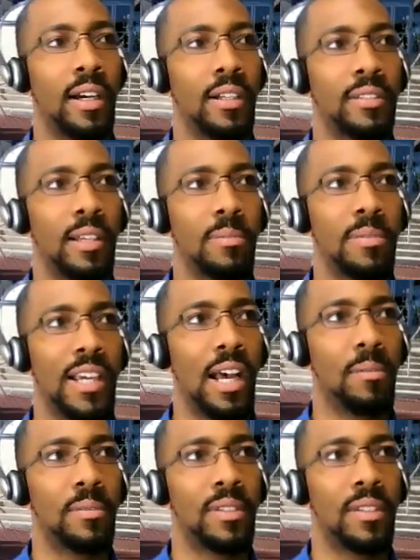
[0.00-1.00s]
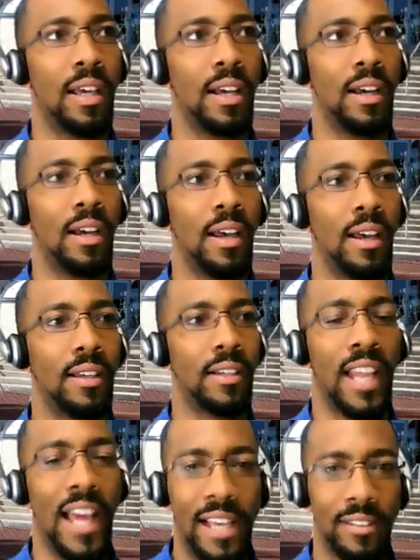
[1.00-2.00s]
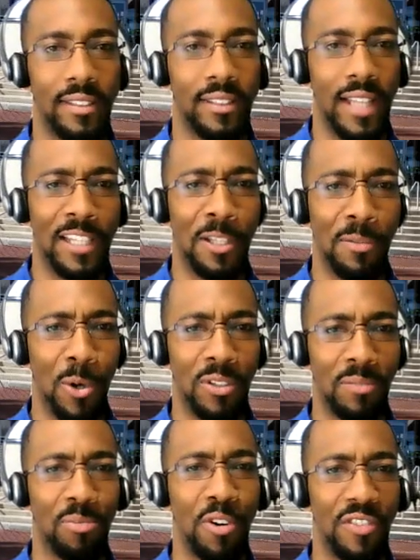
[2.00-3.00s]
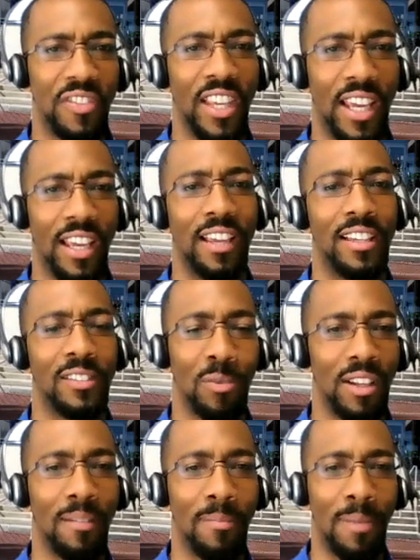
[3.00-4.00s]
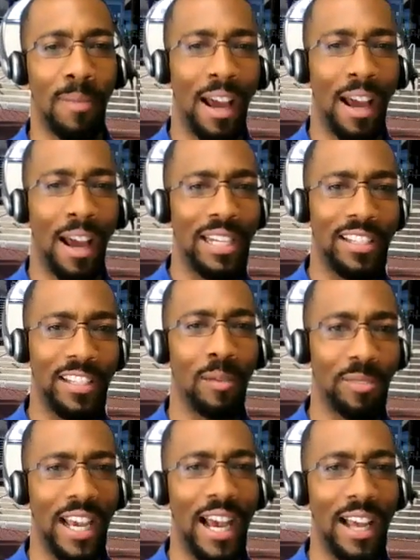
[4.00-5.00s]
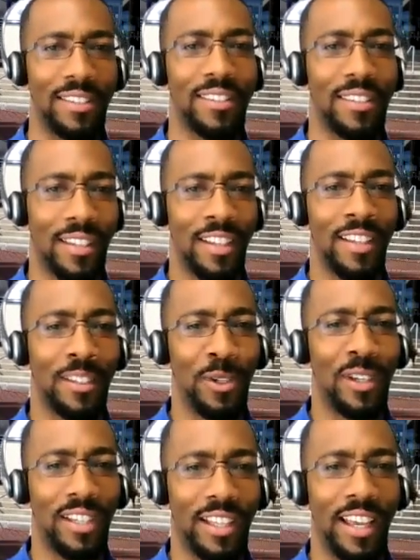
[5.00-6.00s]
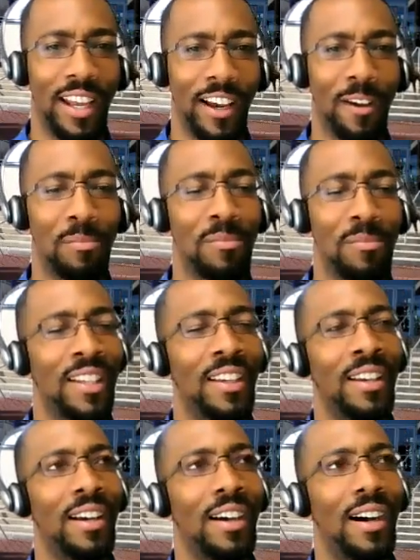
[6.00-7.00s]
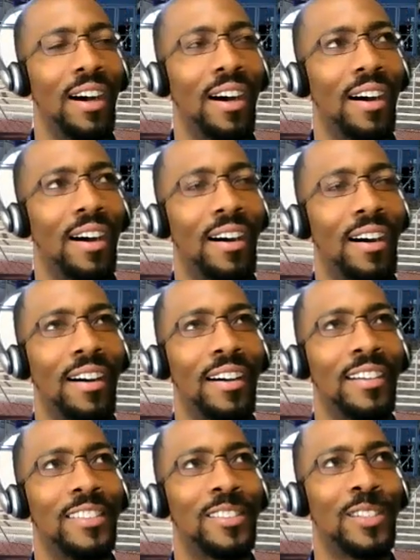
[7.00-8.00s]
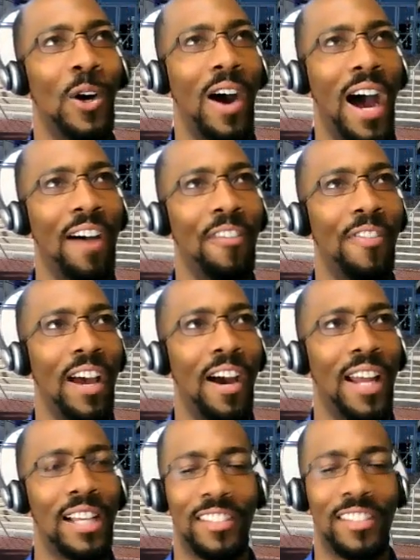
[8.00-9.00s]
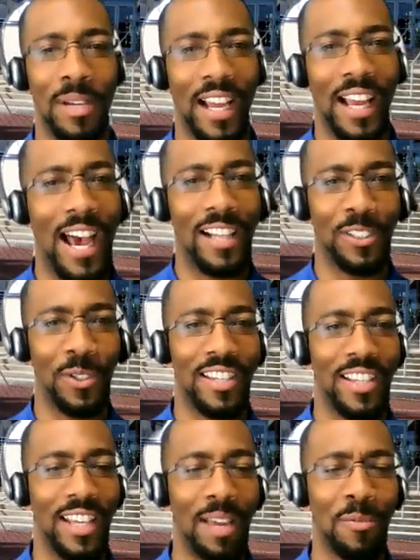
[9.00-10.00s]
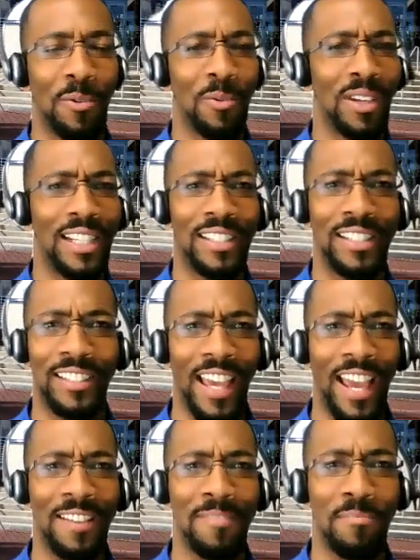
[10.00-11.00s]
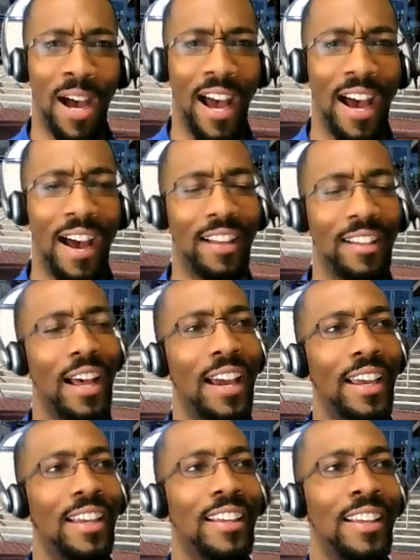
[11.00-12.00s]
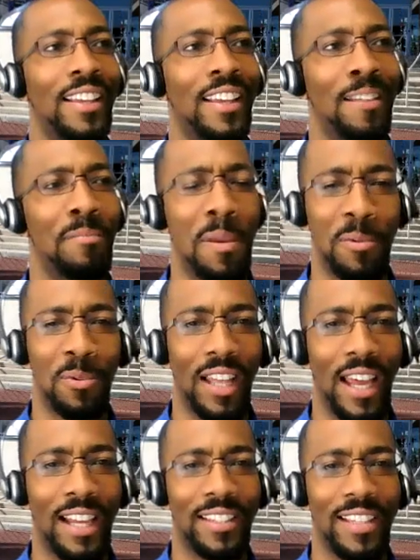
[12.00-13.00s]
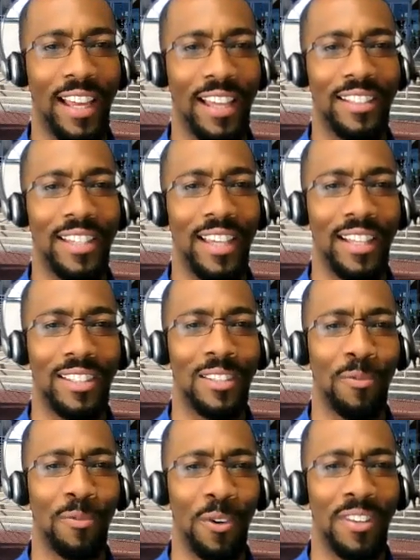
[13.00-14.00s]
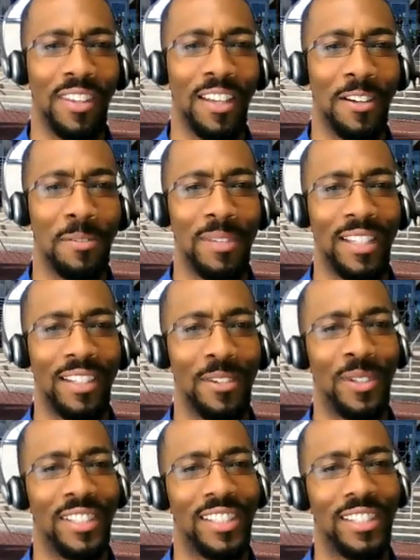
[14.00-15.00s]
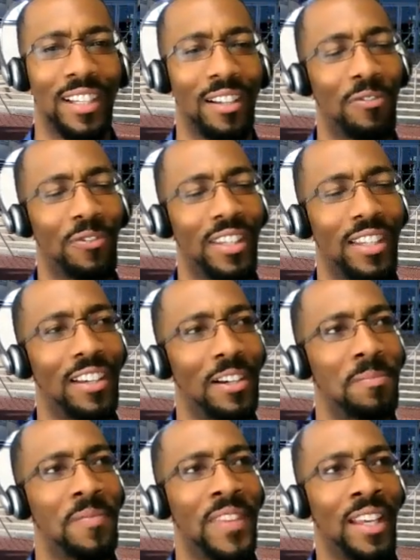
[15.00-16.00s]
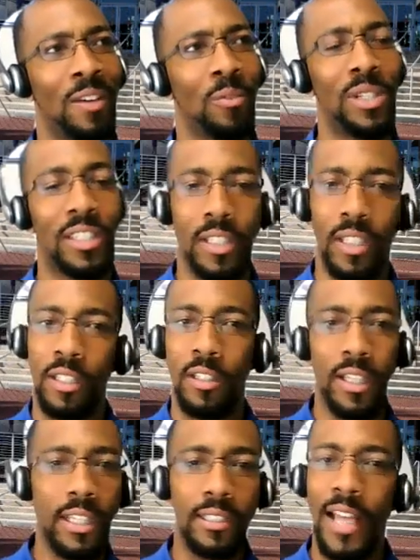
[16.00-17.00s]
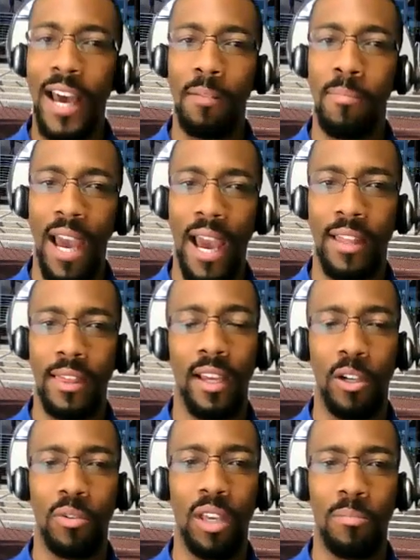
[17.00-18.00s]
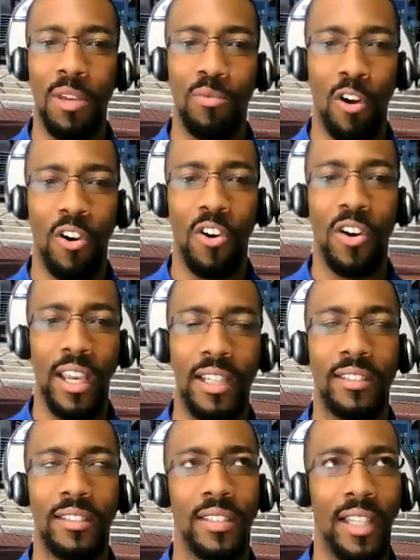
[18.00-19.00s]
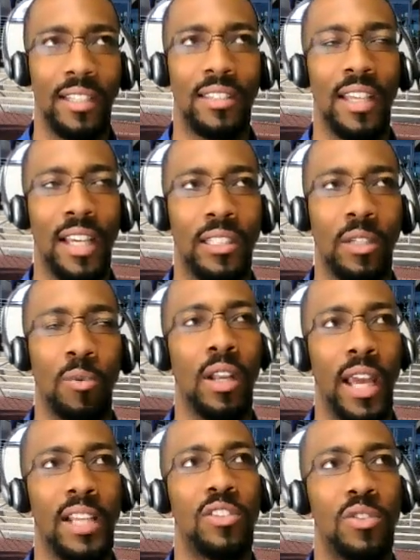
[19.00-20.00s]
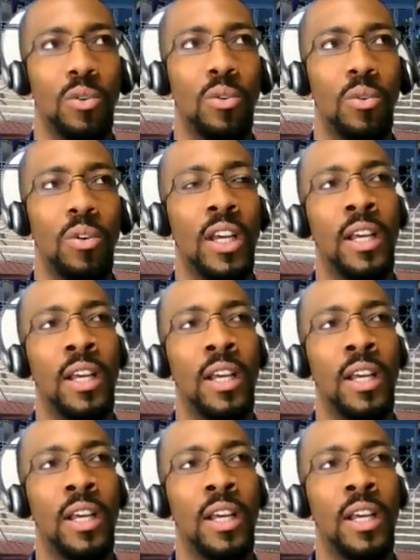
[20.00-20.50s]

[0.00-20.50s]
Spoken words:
sometimes class is not the most important thing. It's really about how many jump shots you can get up. So I found out some of the guys on the team were really just skating by. Like people were like taking tests for them and doing stuff for them, which is not a bad thing. Don't get me wrong, in a sense, as it relates to